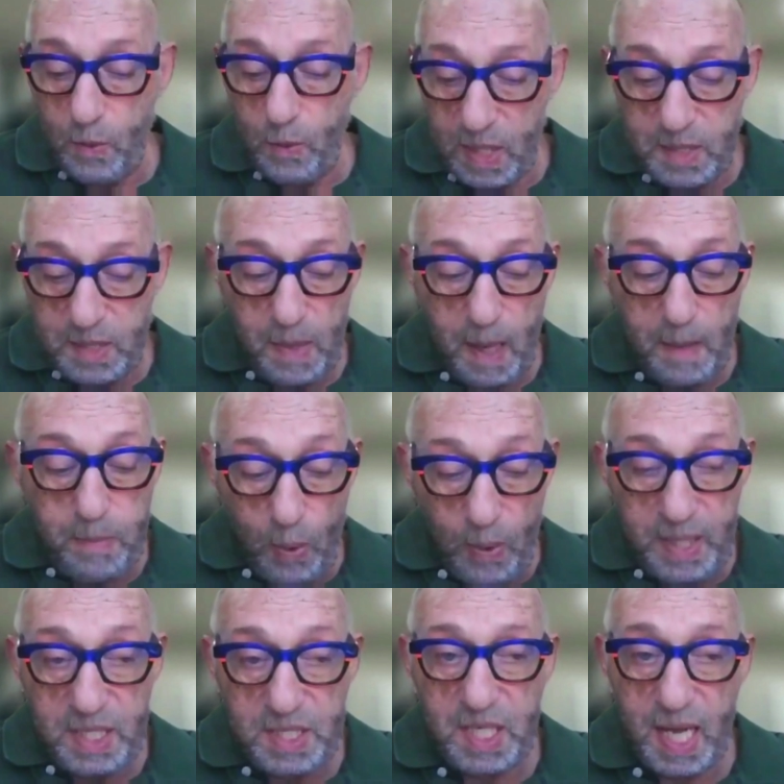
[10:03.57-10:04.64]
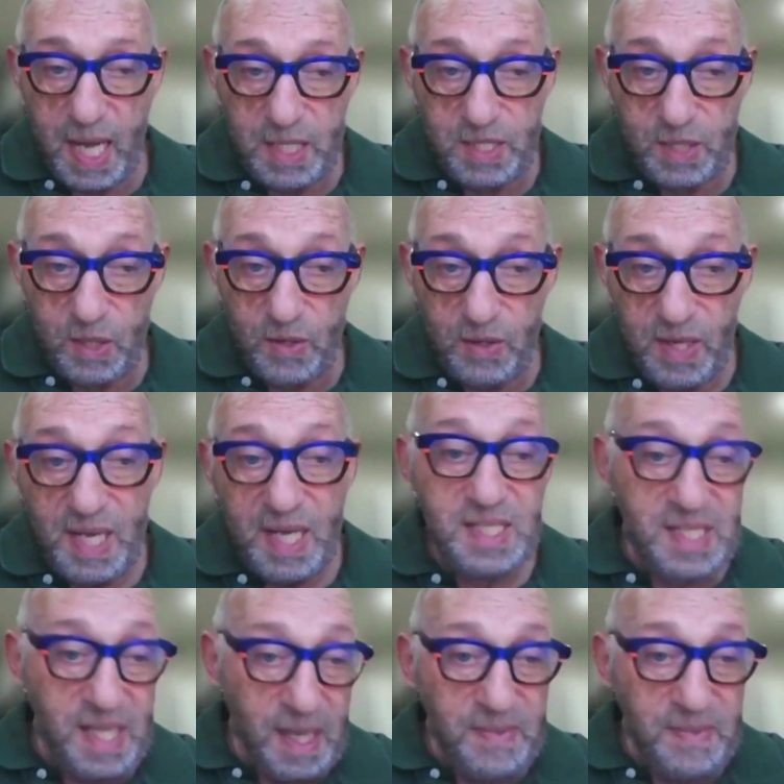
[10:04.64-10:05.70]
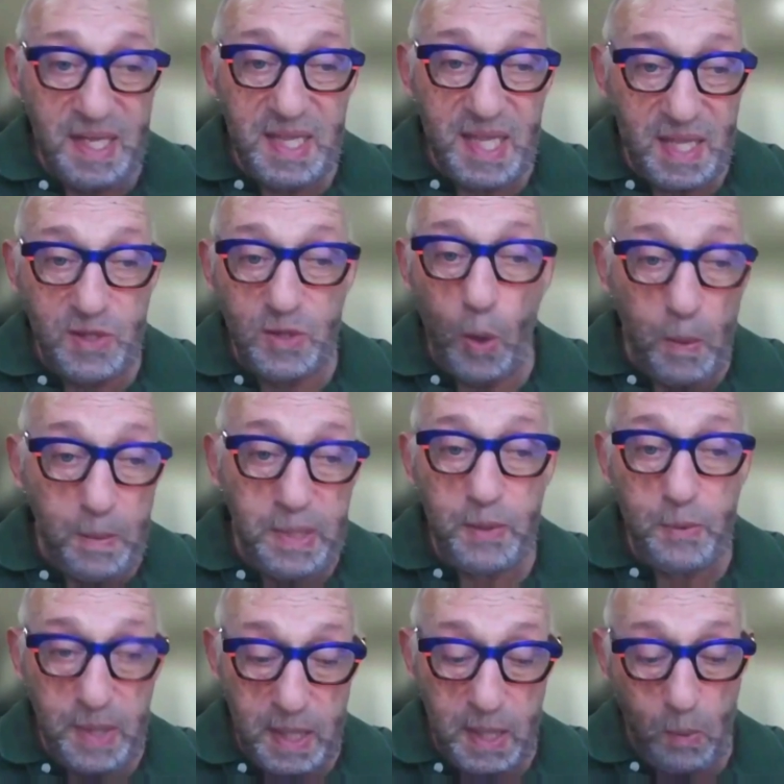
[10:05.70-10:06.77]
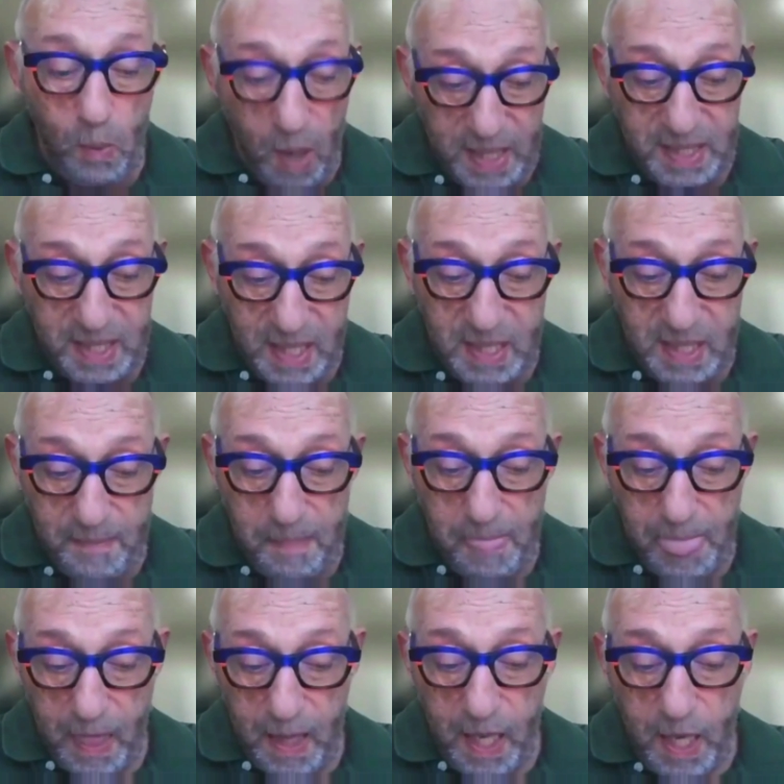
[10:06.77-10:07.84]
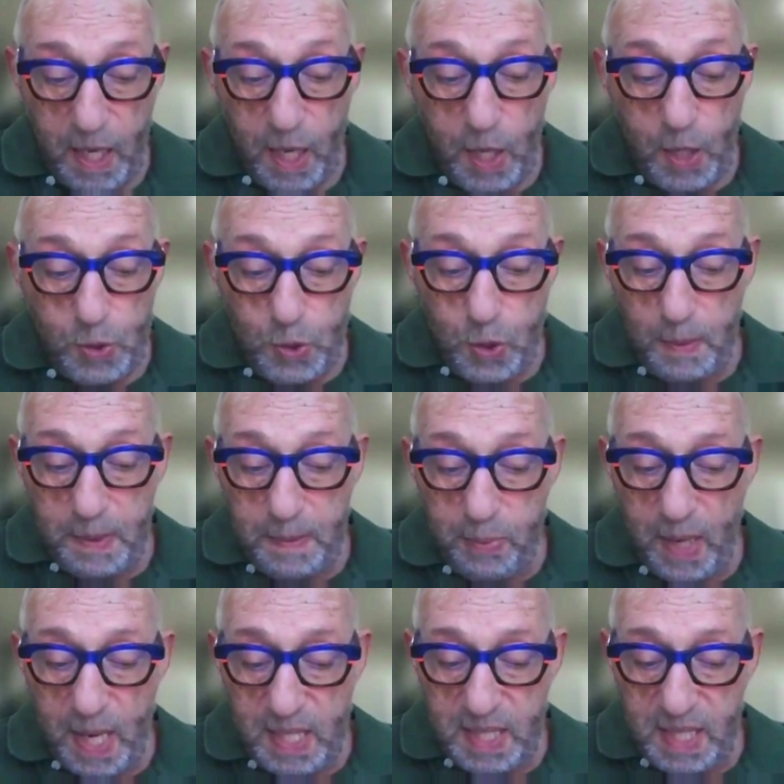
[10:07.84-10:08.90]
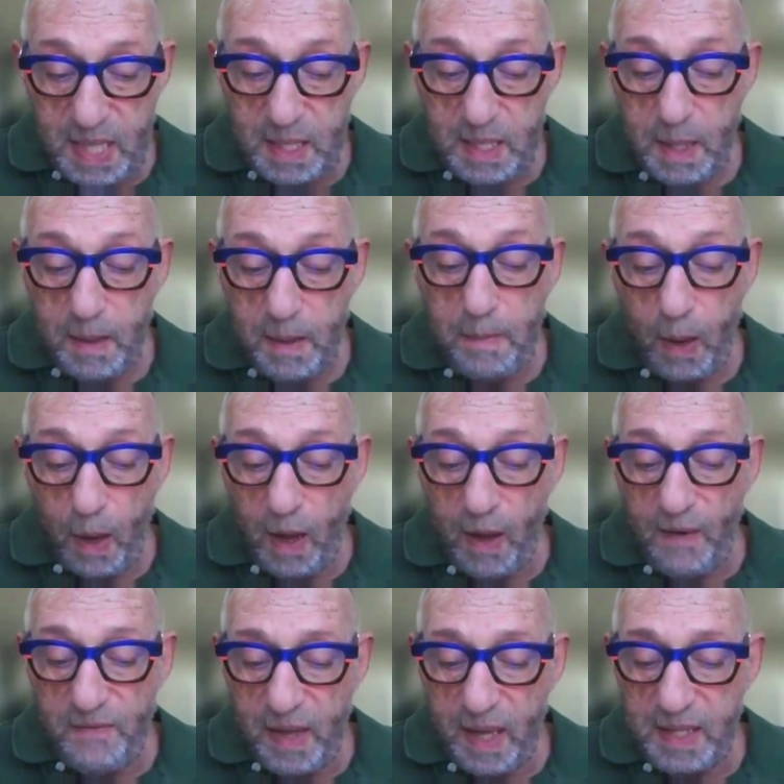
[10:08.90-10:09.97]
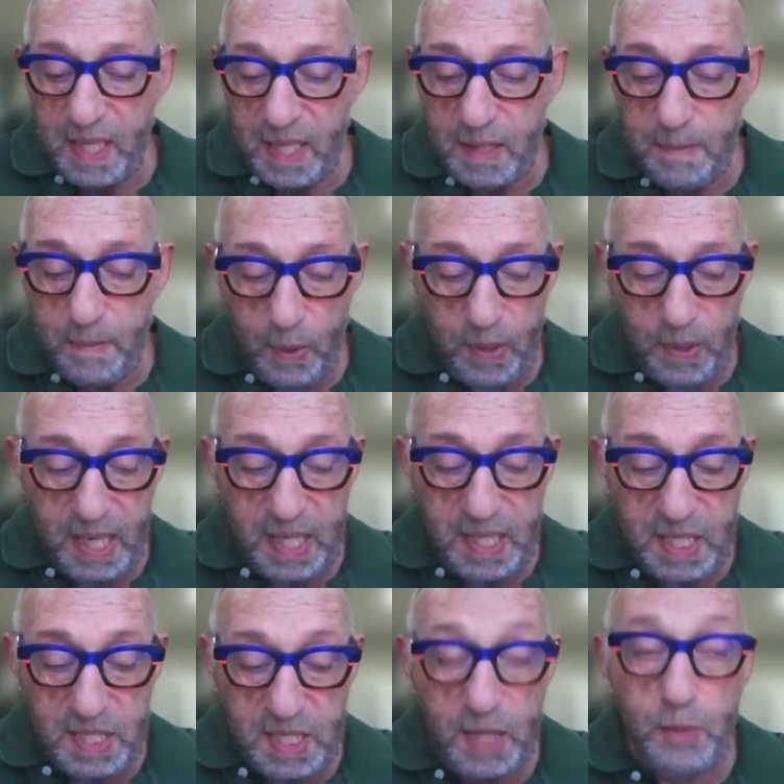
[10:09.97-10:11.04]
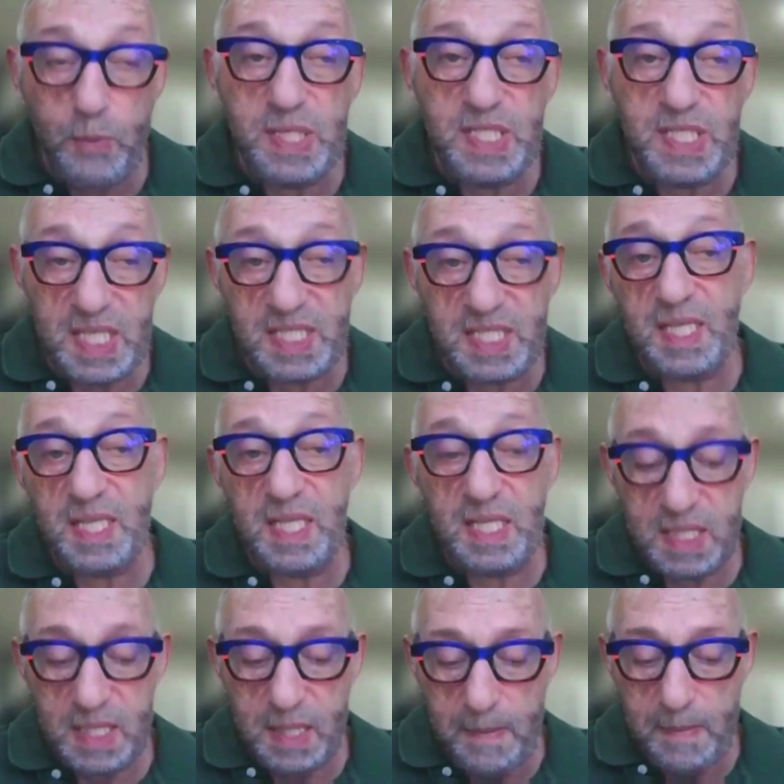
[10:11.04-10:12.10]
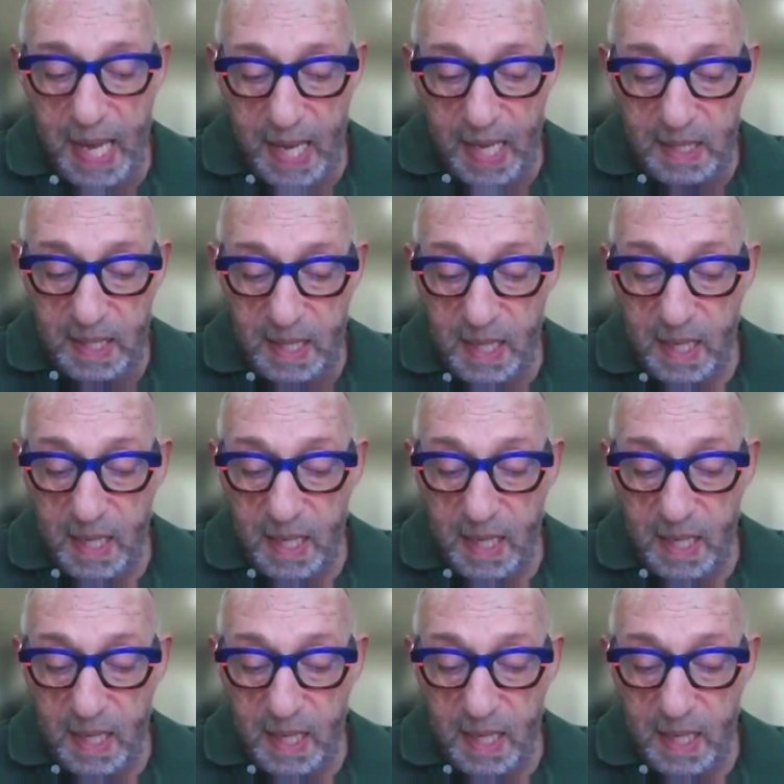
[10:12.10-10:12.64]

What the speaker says: was appointed chancellor, something that nobody really wanted. German President Paul von Hindenburg initially resisted this demand,